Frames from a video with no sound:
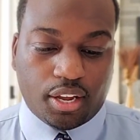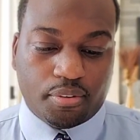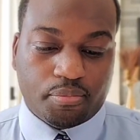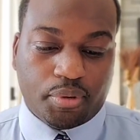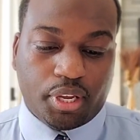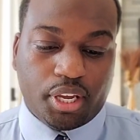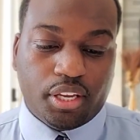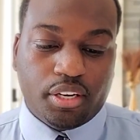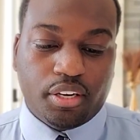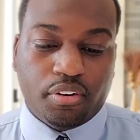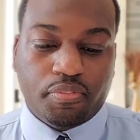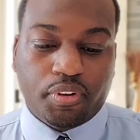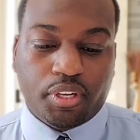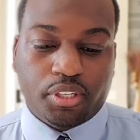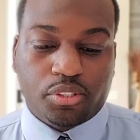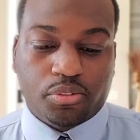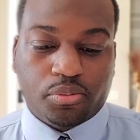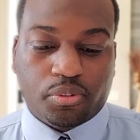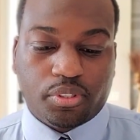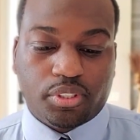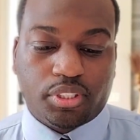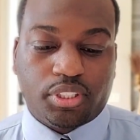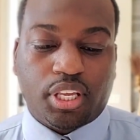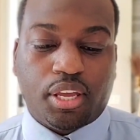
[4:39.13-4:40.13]

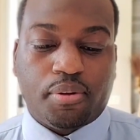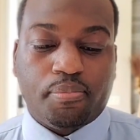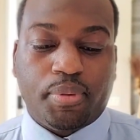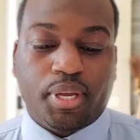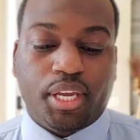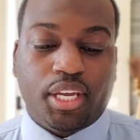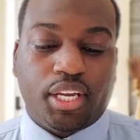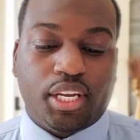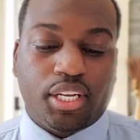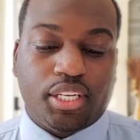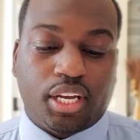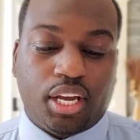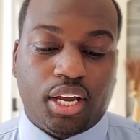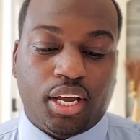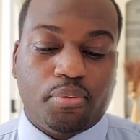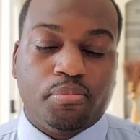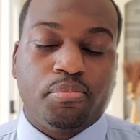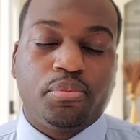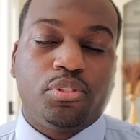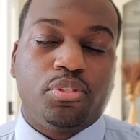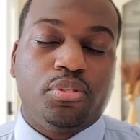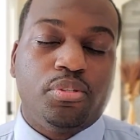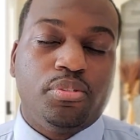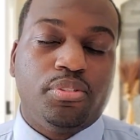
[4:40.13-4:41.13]
individuals that make
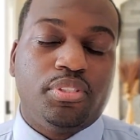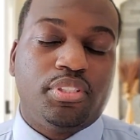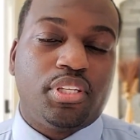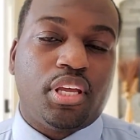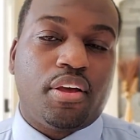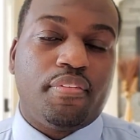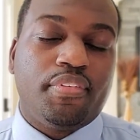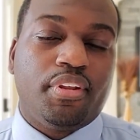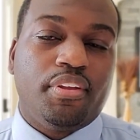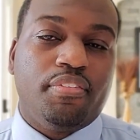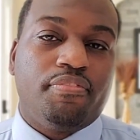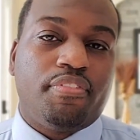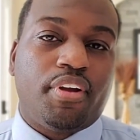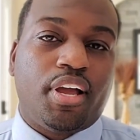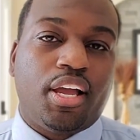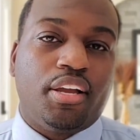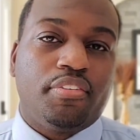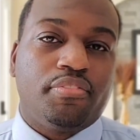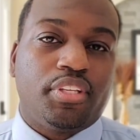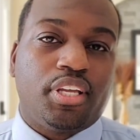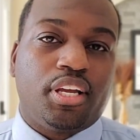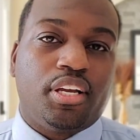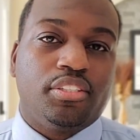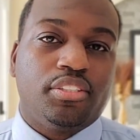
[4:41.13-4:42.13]
up to
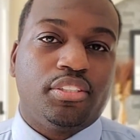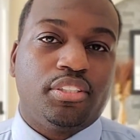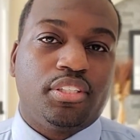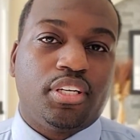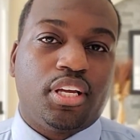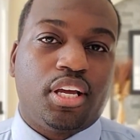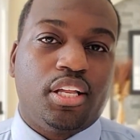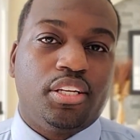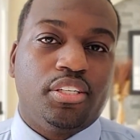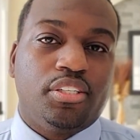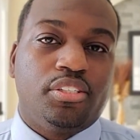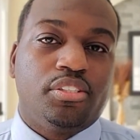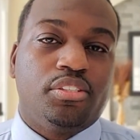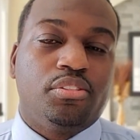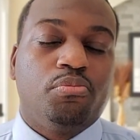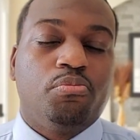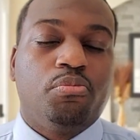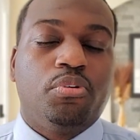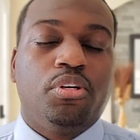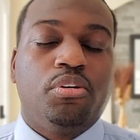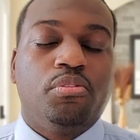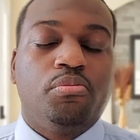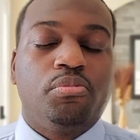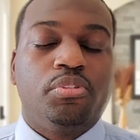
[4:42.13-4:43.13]
$75,000
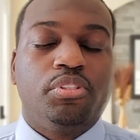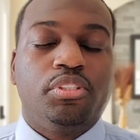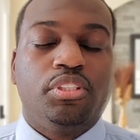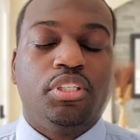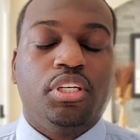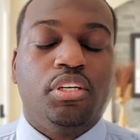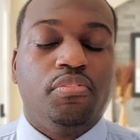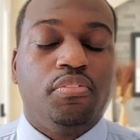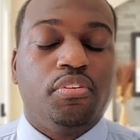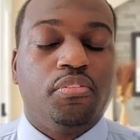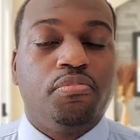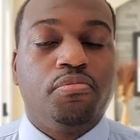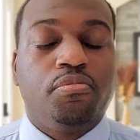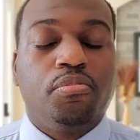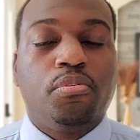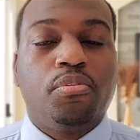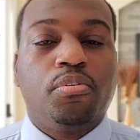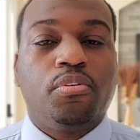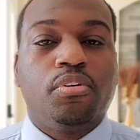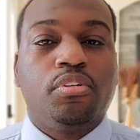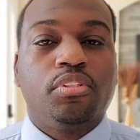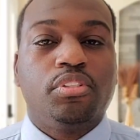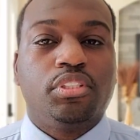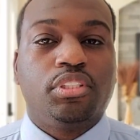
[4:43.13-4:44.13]
will receive the
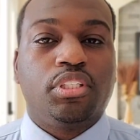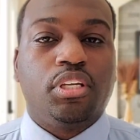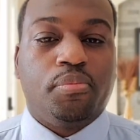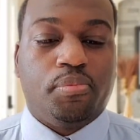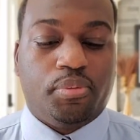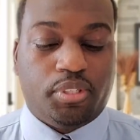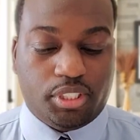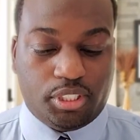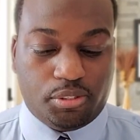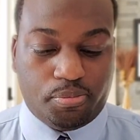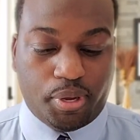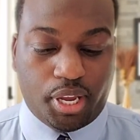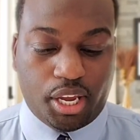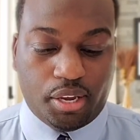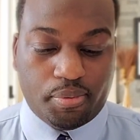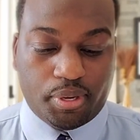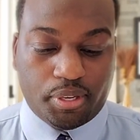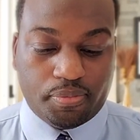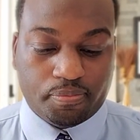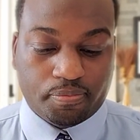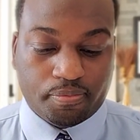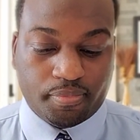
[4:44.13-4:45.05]
full stimulus payment.